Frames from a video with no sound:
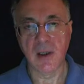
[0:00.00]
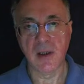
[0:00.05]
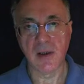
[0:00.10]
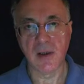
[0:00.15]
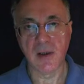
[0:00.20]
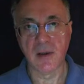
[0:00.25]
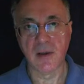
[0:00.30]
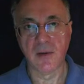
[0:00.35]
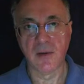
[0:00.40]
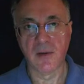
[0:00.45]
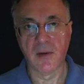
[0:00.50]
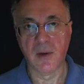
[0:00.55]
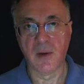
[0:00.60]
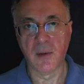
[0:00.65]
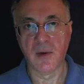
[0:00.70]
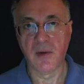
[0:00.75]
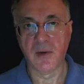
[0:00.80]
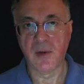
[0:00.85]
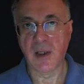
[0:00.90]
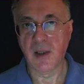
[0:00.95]
is in the
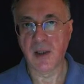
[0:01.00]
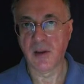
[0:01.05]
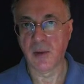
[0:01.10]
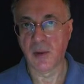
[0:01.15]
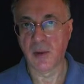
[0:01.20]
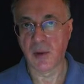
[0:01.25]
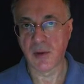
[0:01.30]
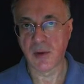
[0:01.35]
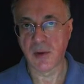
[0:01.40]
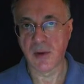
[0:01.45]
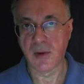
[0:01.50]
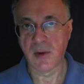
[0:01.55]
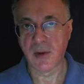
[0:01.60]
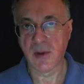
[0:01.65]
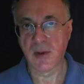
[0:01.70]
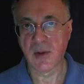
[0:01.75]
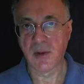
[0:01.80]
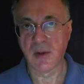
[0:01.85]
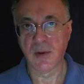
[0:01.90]
form of random motions.